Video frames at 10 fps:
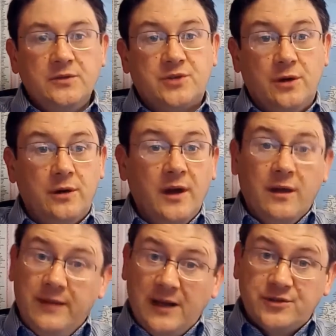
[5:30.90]
So
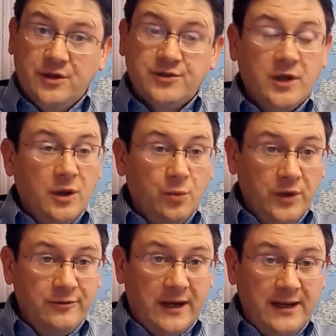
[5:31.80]
that's us.
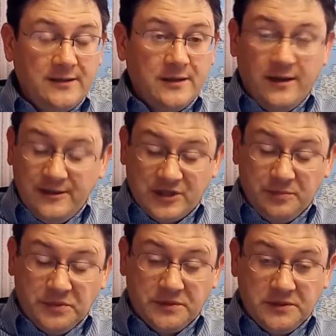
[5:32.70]
We write, in
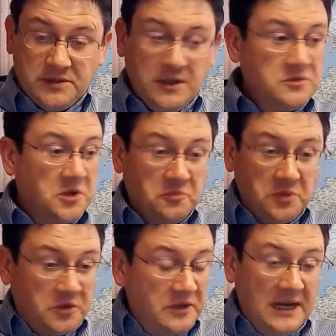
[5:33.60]
simple terms,
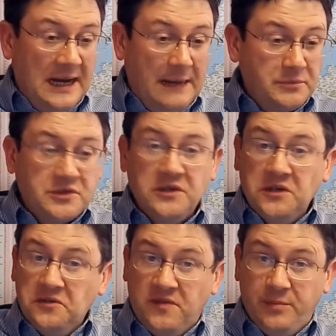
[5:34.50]
we create apps
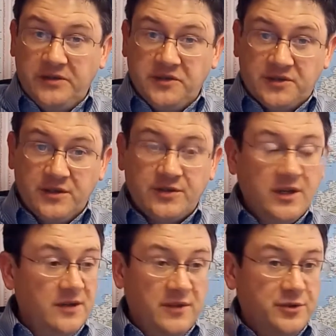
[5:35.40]
for businesses
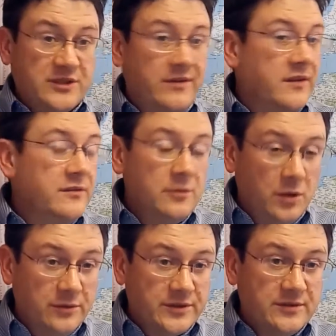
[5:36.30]
that does everything that they
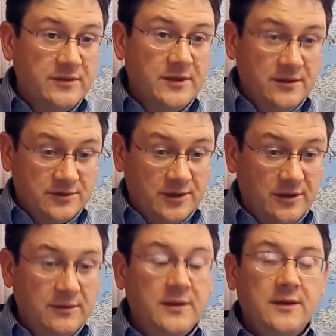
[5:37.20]
want.
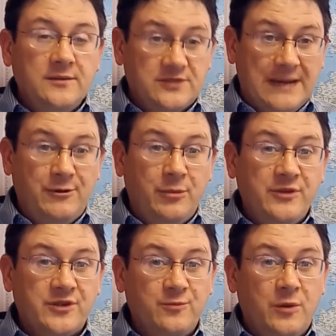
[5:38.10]
So, Simon
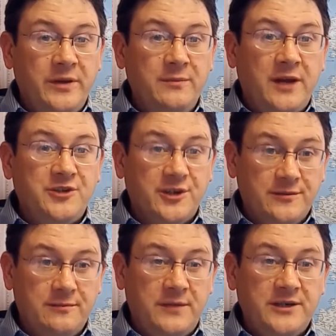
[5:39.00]
Robinson, 1 Minute
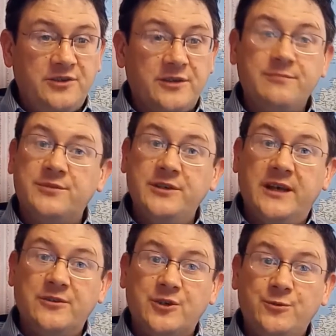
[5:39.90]
Manager. See you again